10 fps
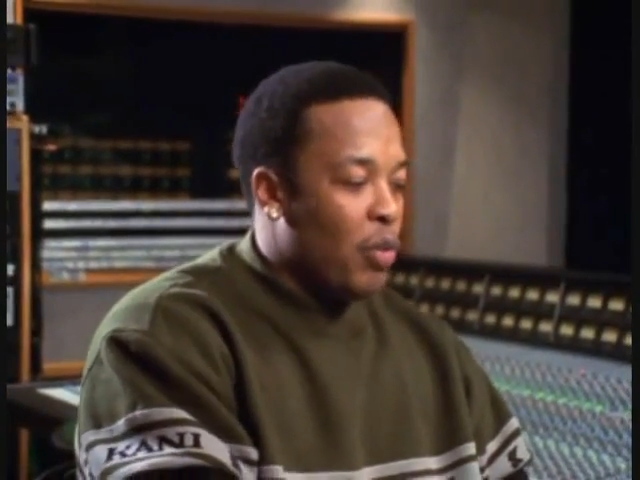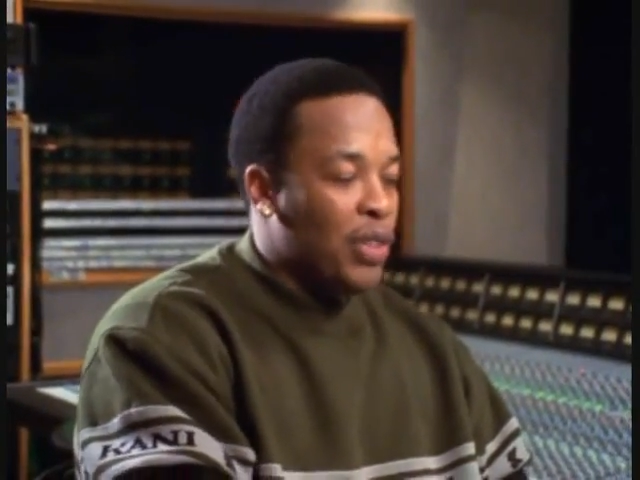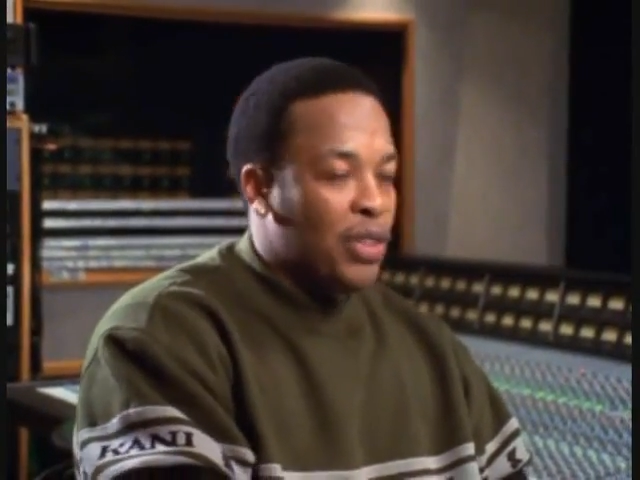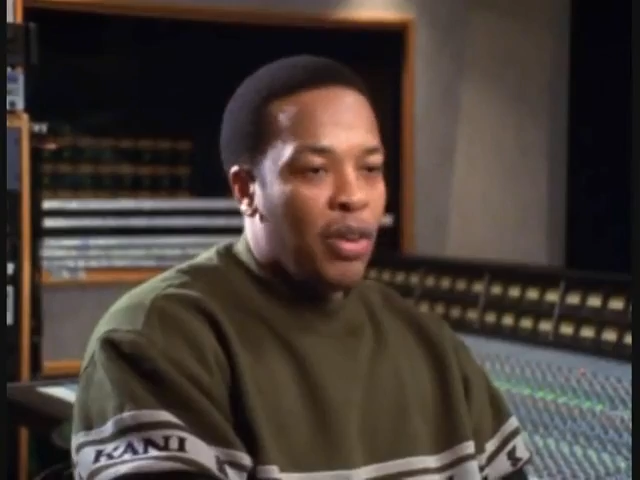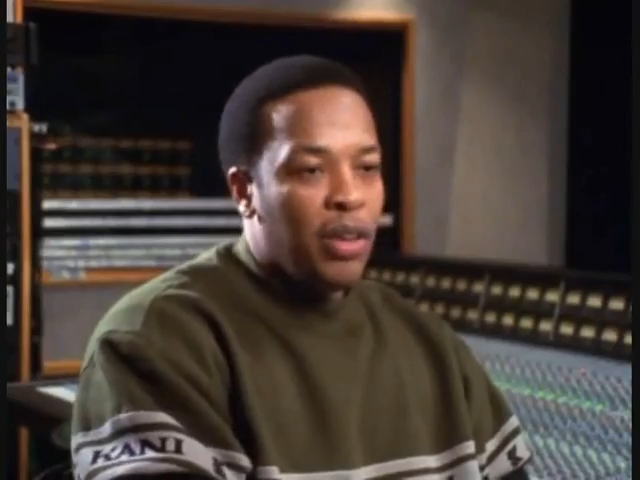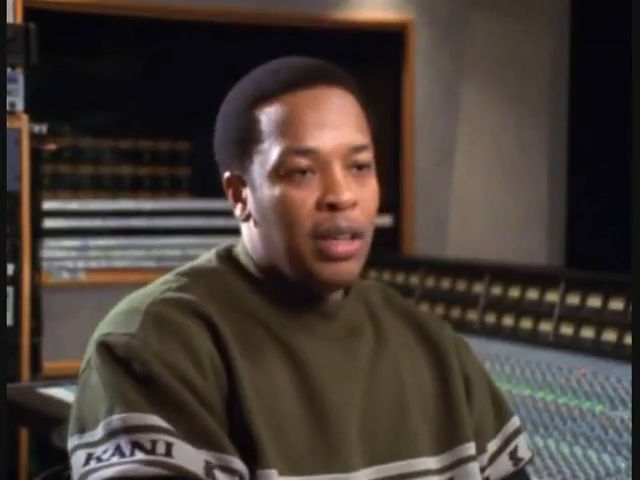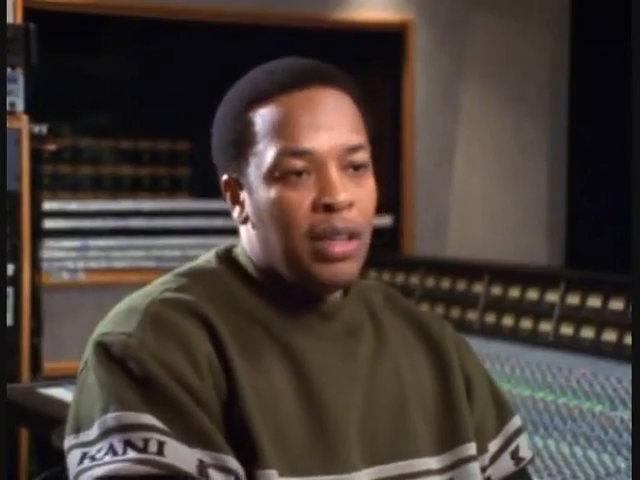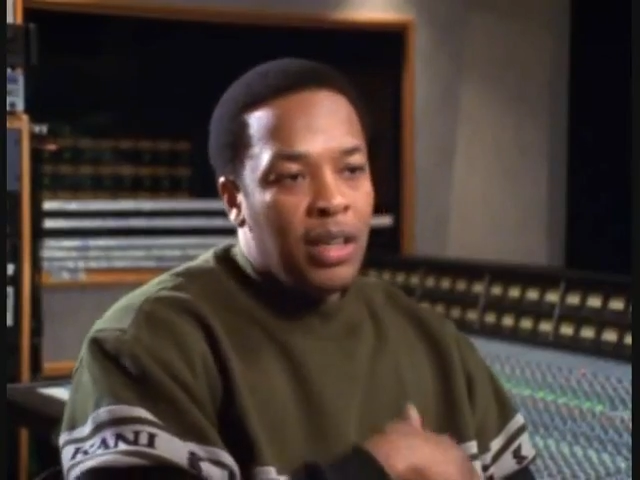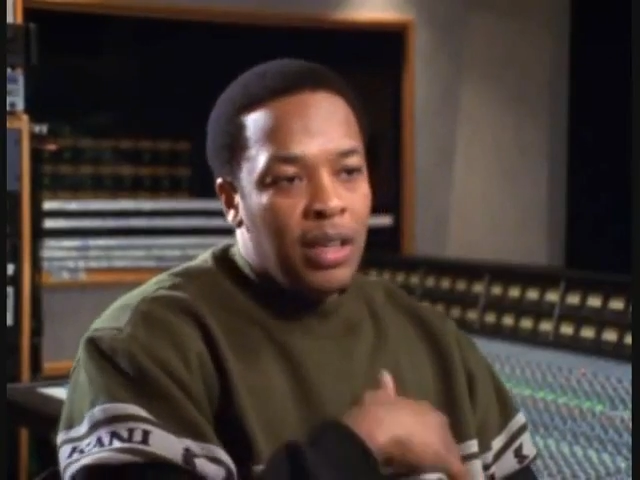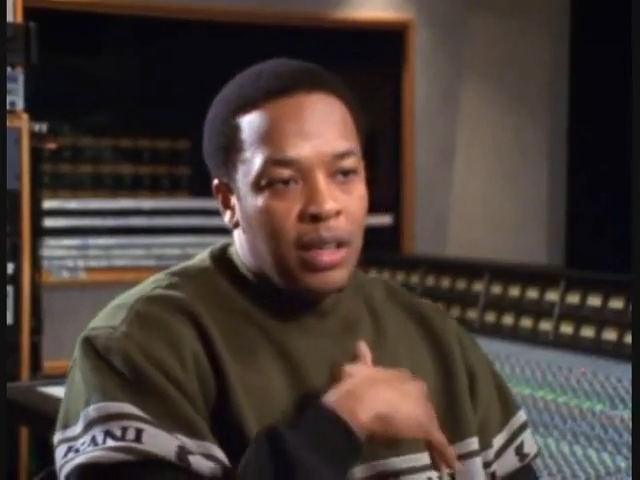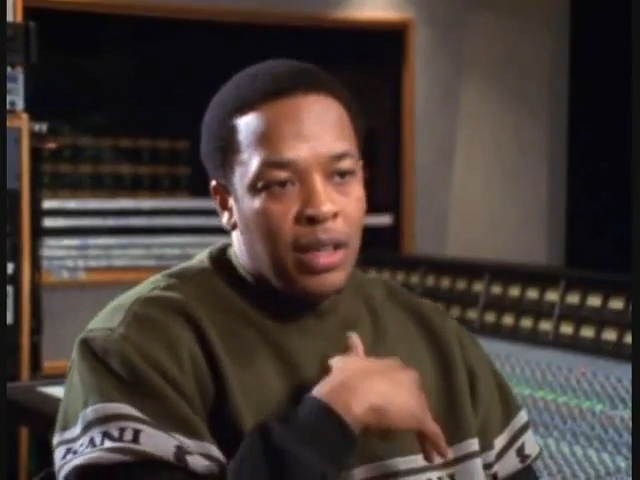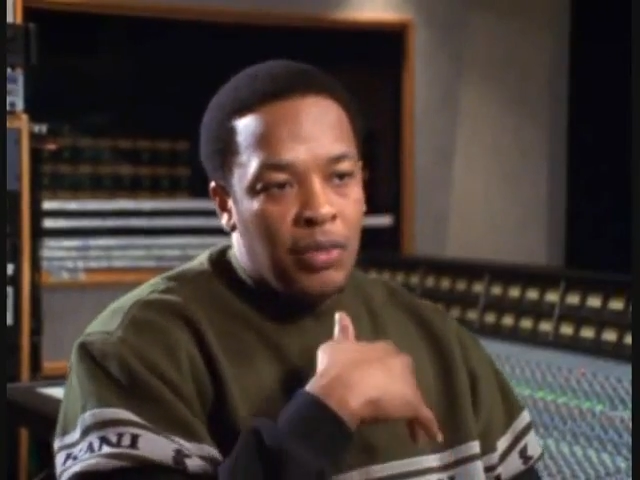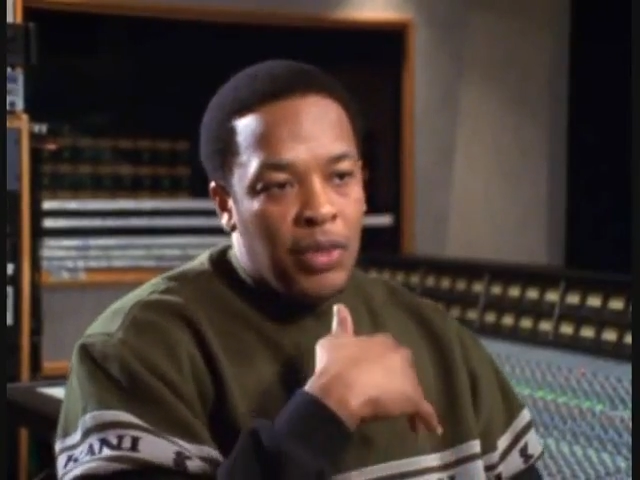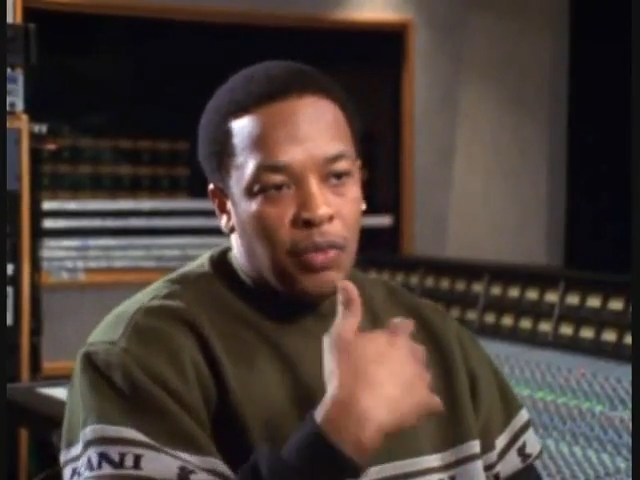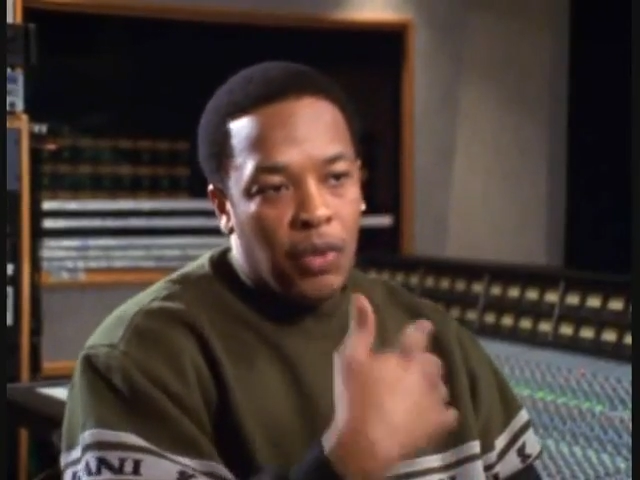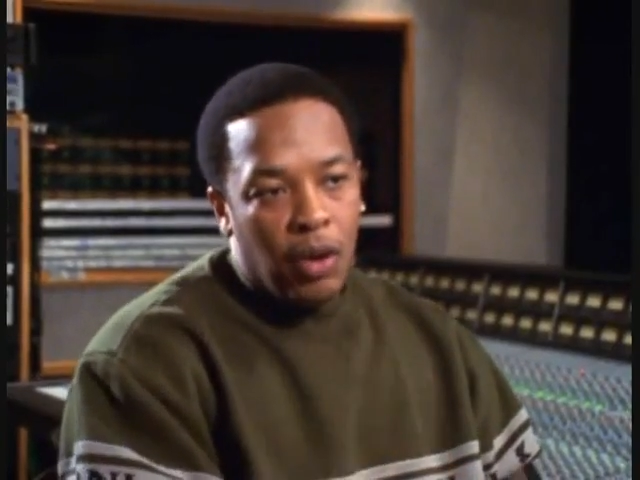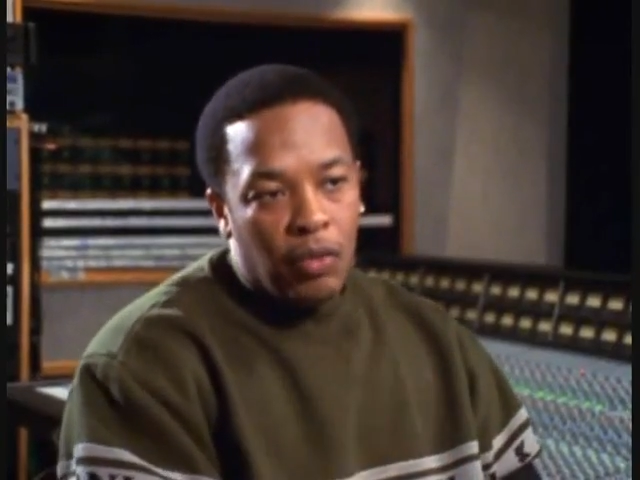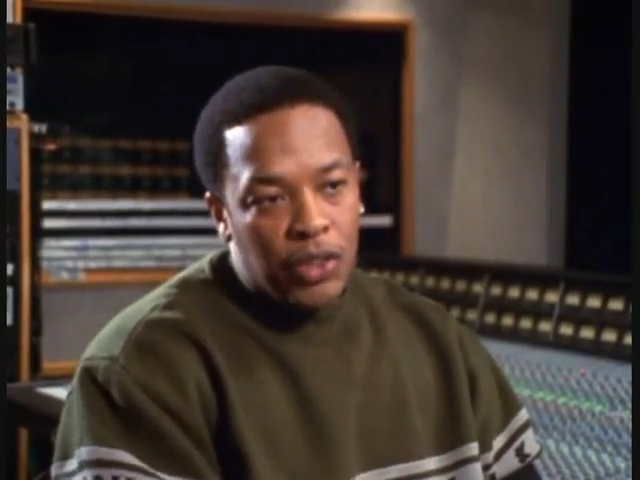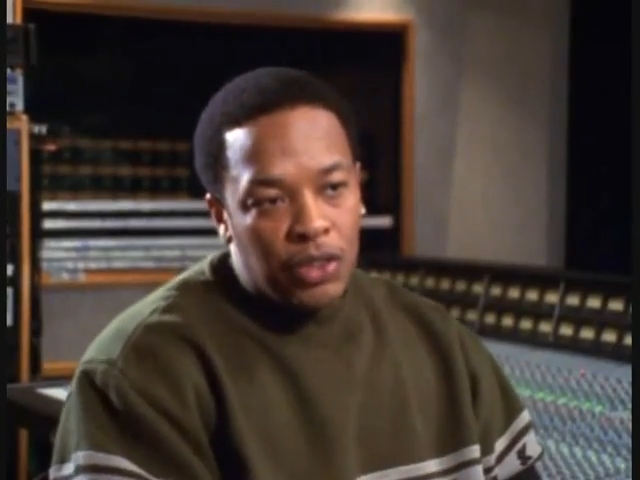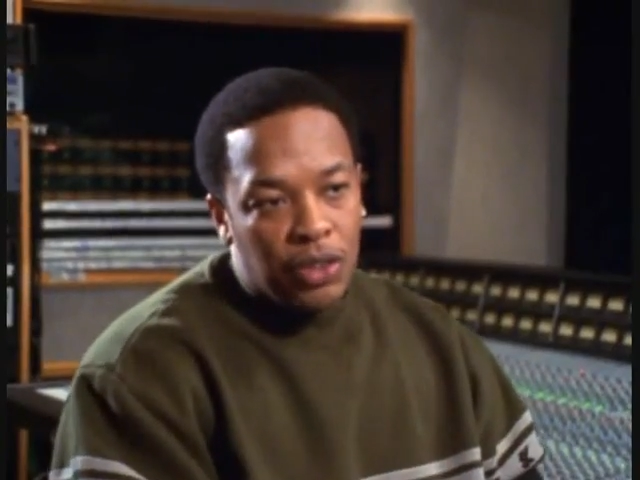what it's going to
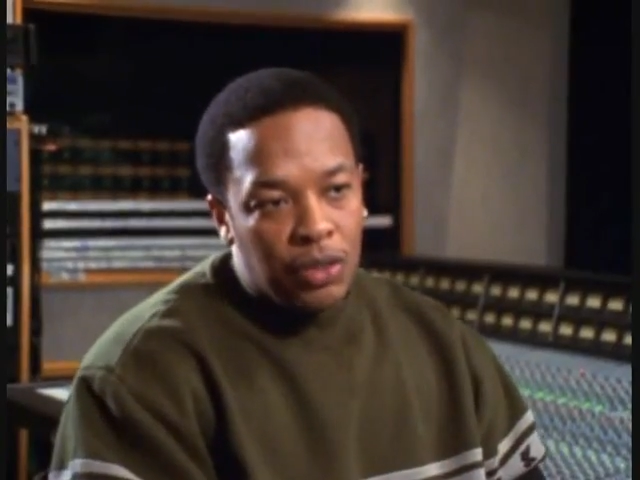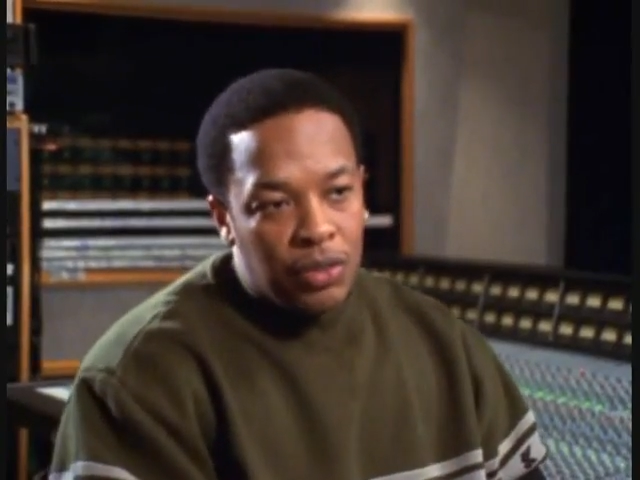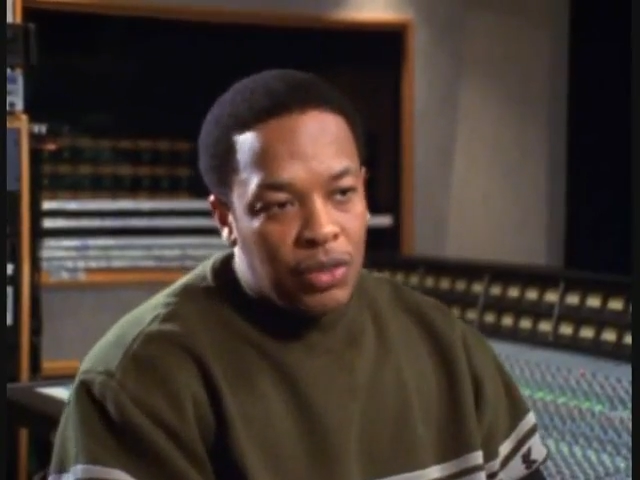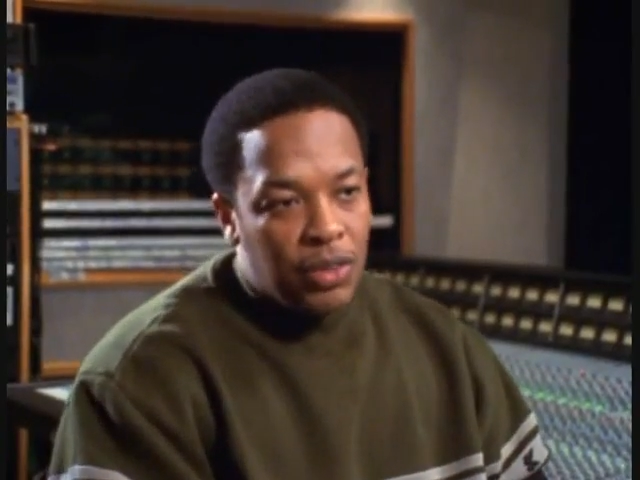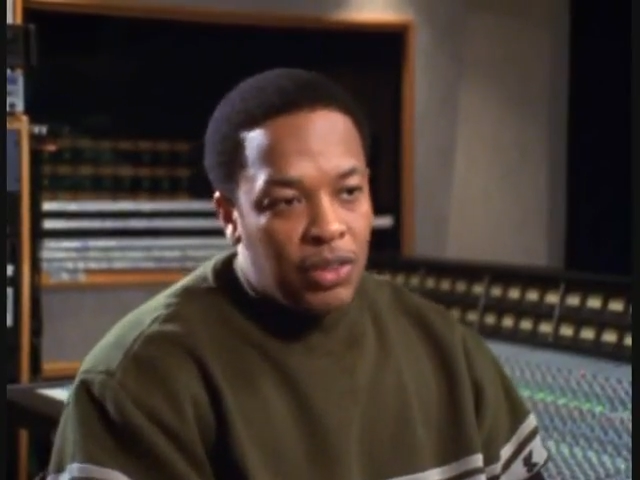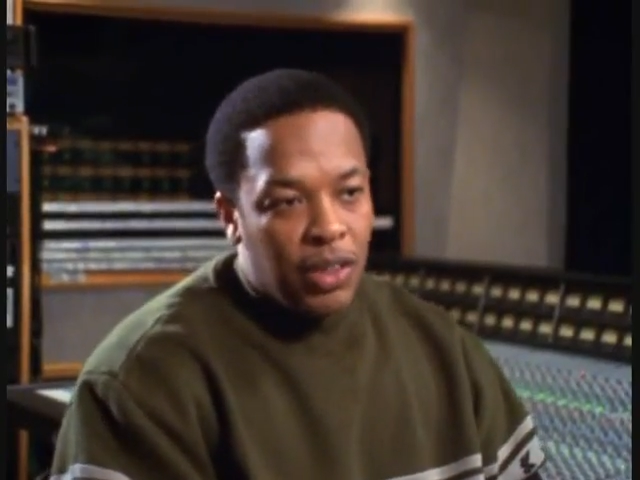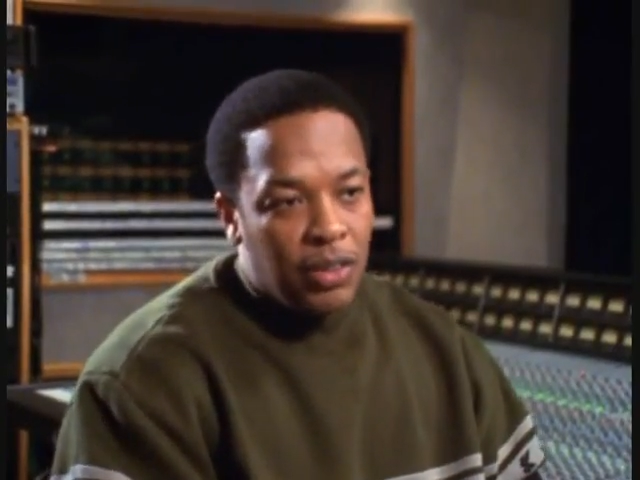evolve into, you